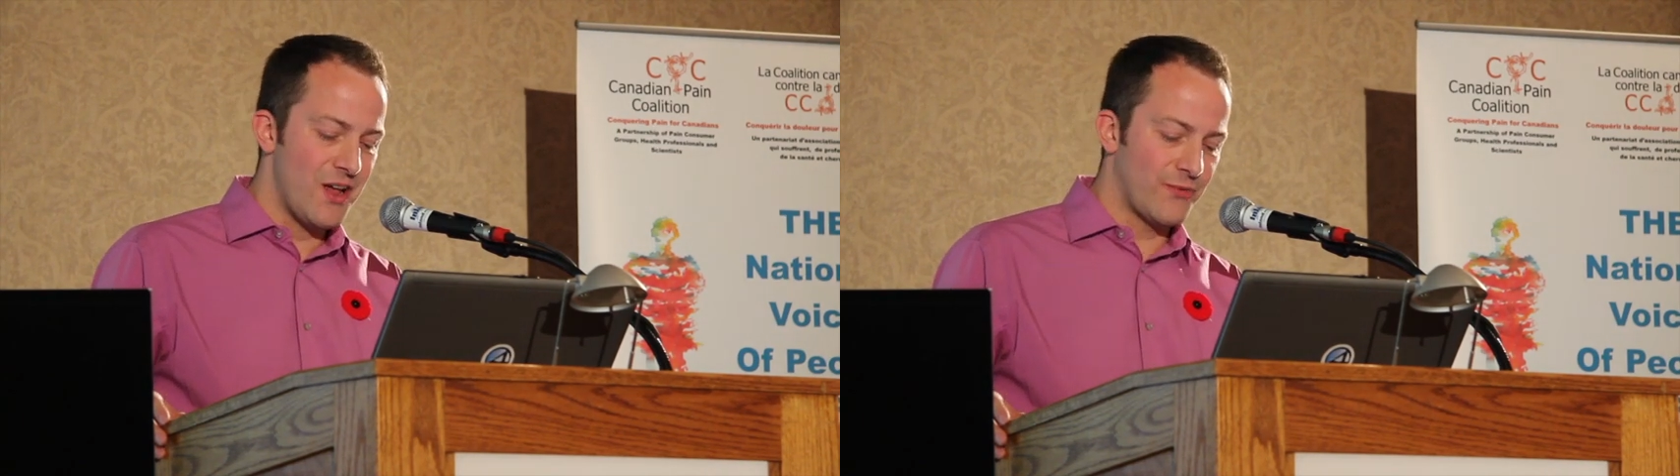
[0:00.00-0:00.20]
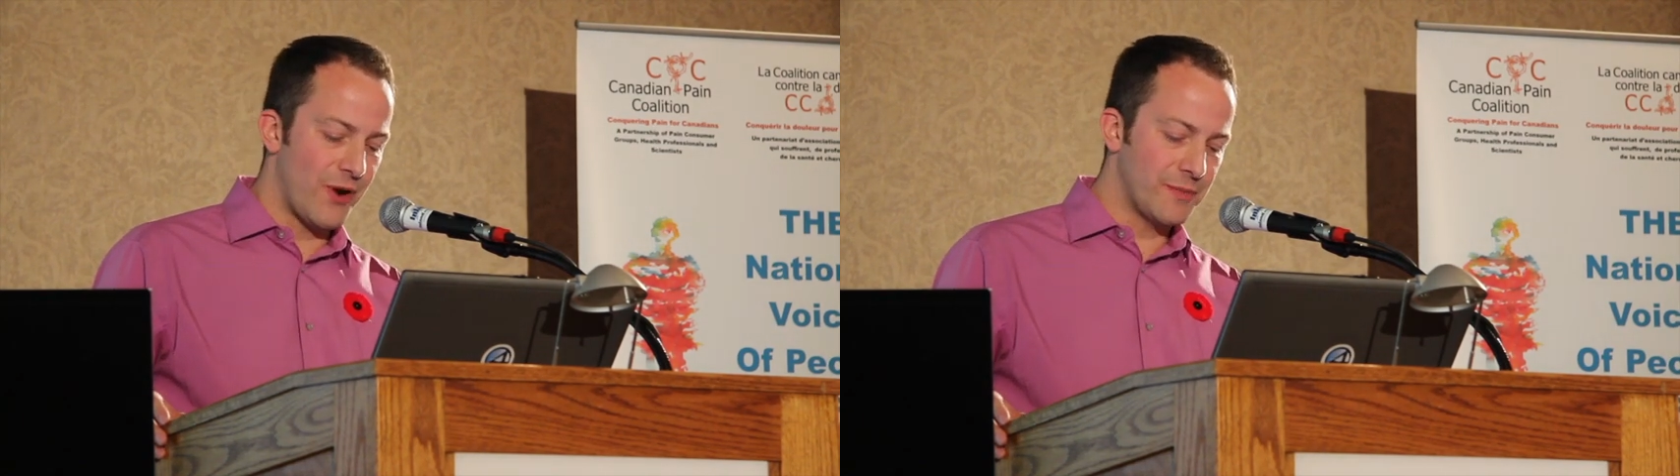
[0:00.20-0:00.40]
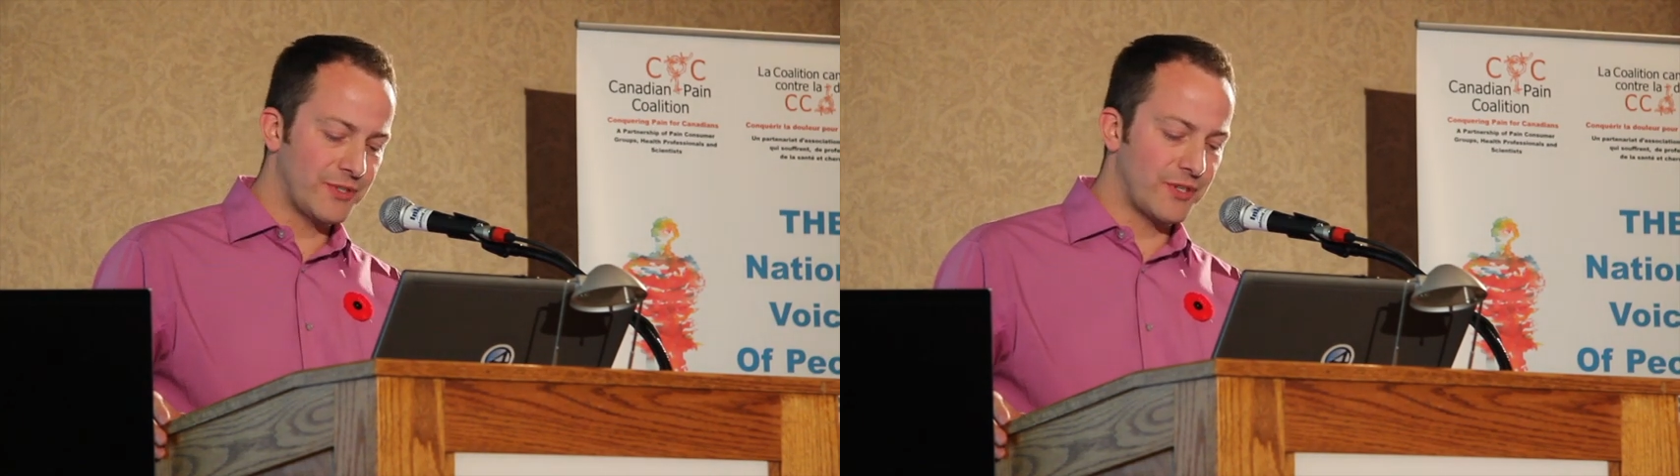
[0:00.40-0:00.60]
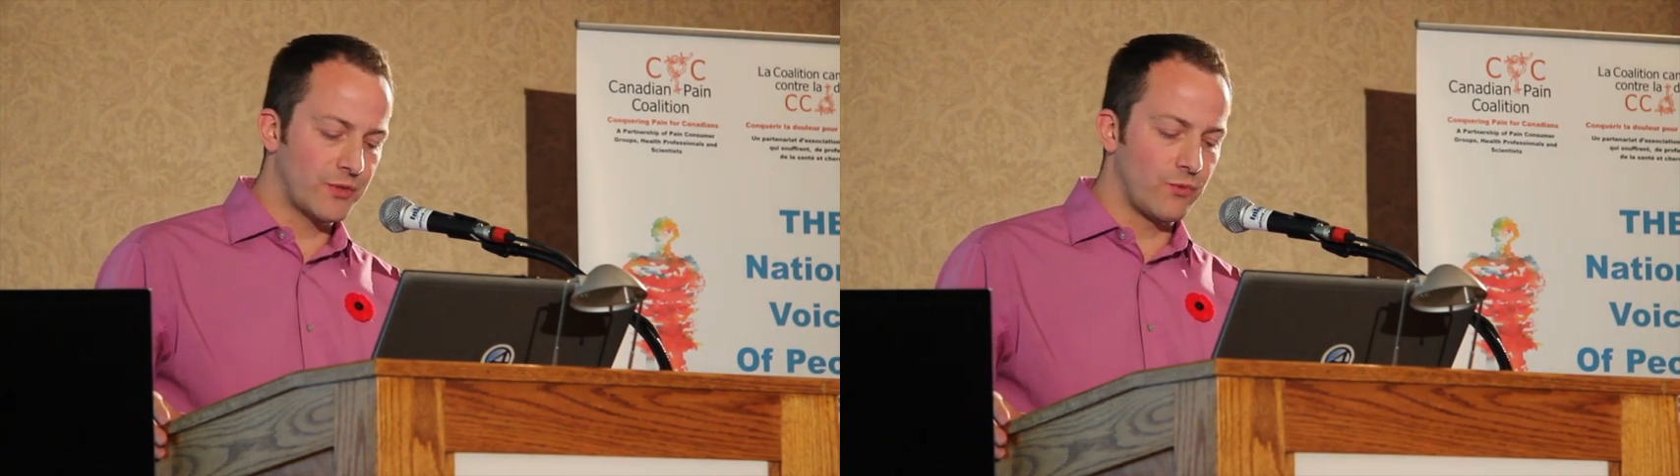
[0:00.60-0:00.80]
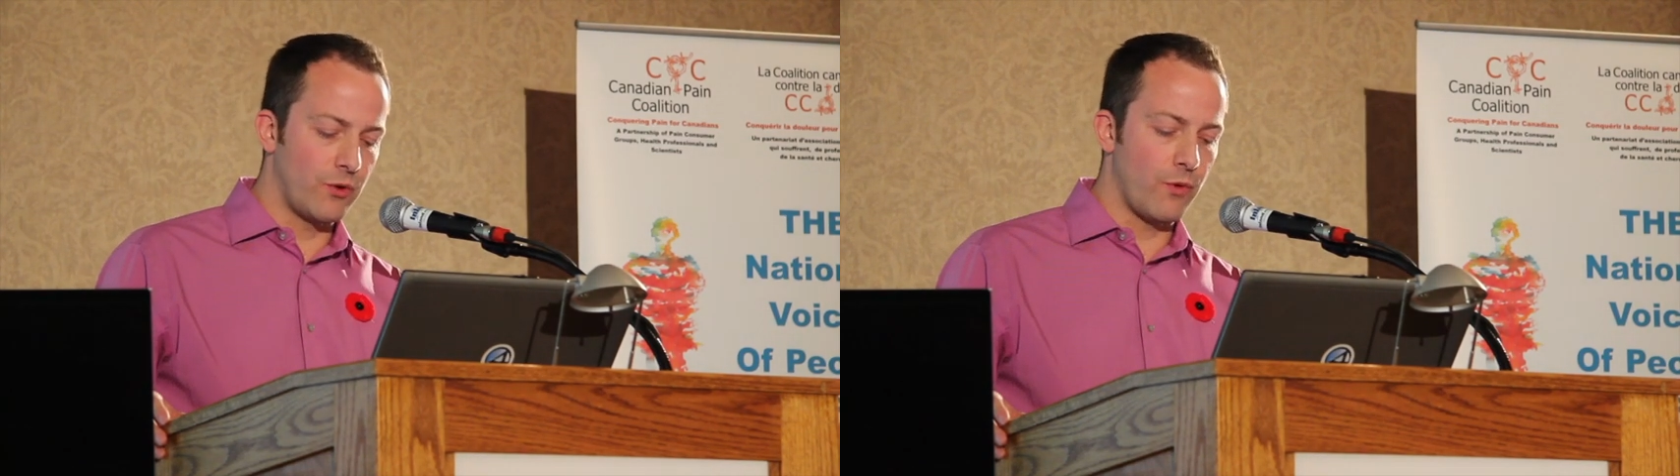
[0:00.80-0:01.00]

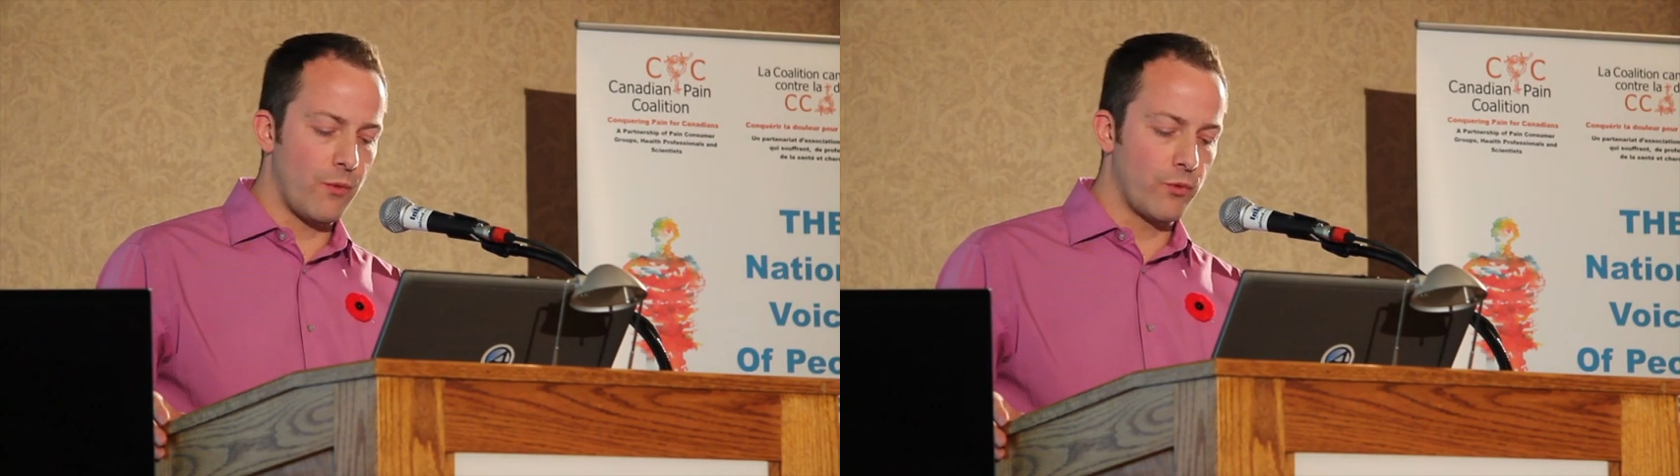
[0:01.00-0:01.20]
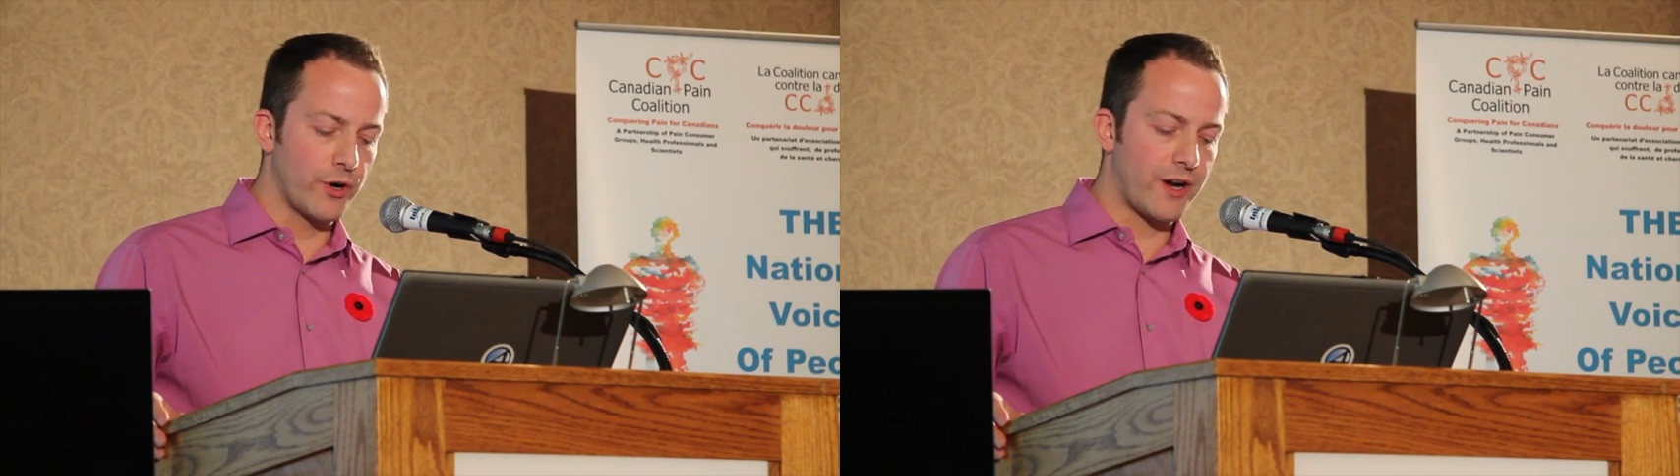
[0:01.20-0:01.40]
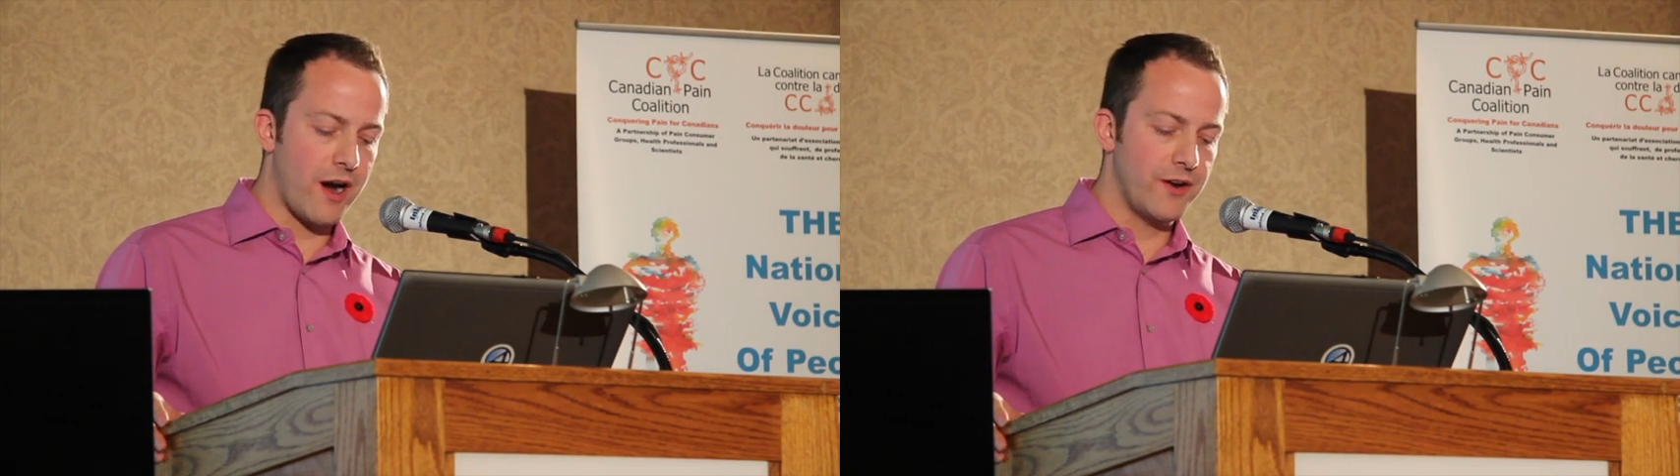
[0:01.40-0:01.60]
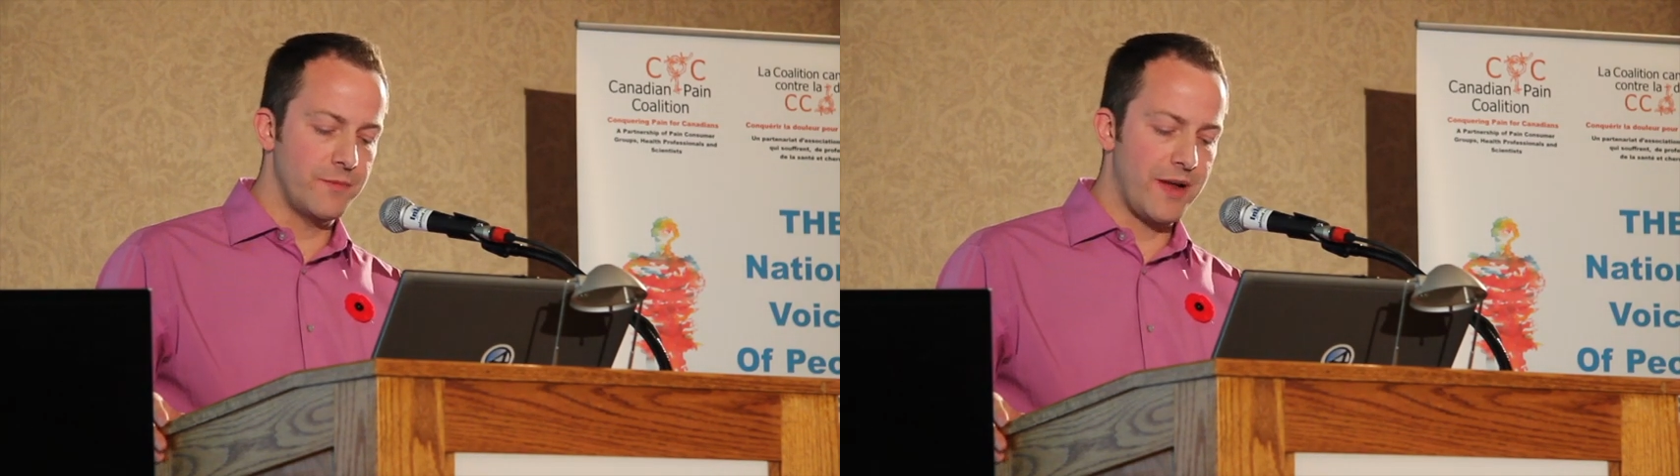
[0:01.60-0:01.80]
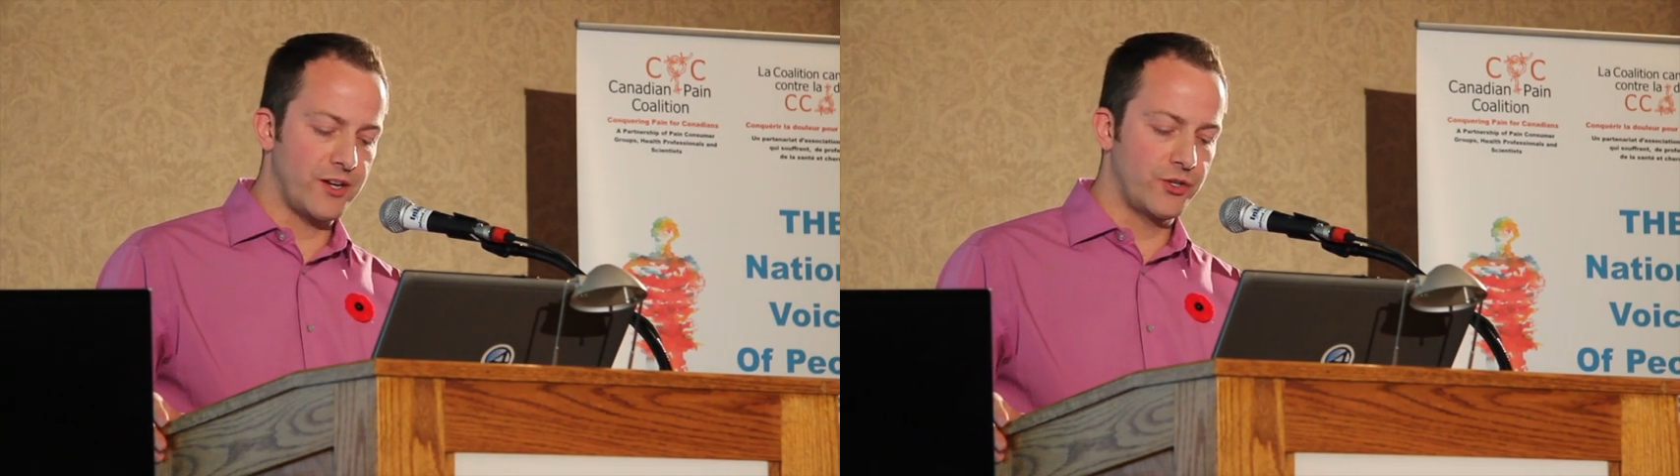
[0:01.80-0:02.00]
pharmacists will work hard
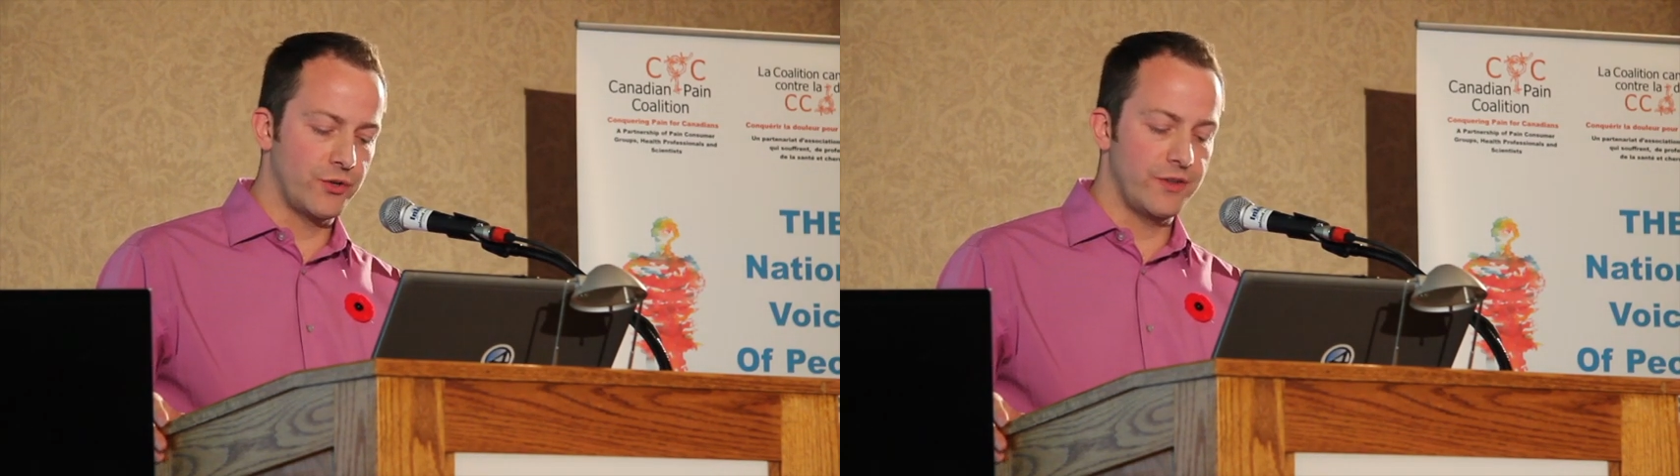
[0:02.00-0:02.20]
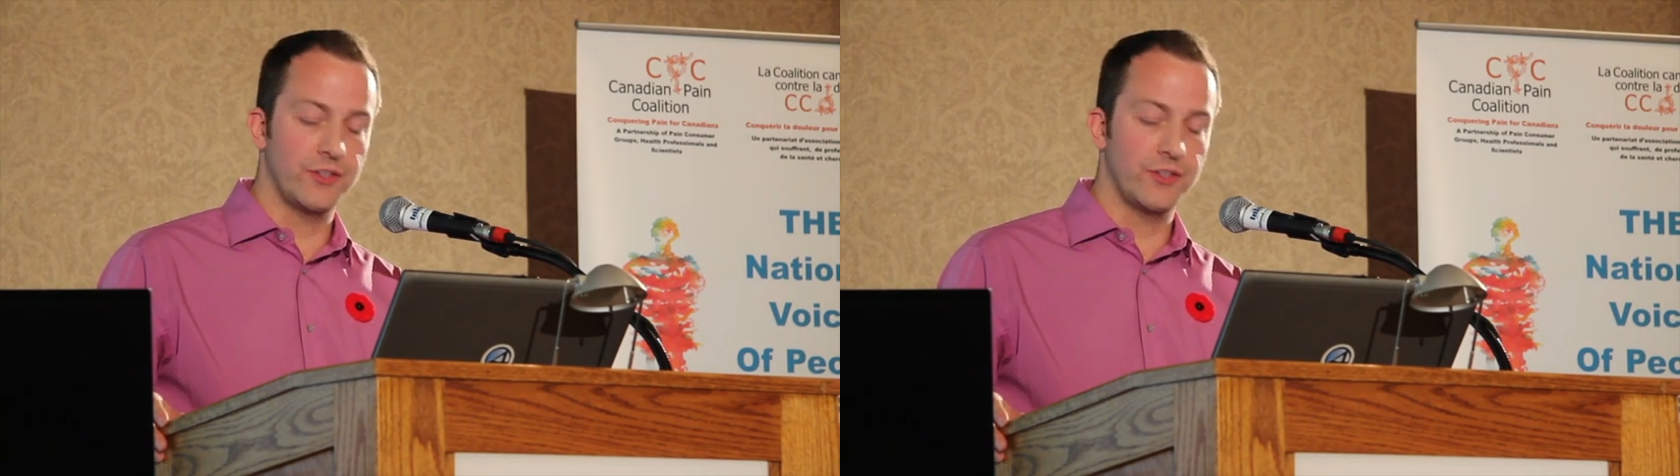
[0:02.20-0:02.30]
to make sure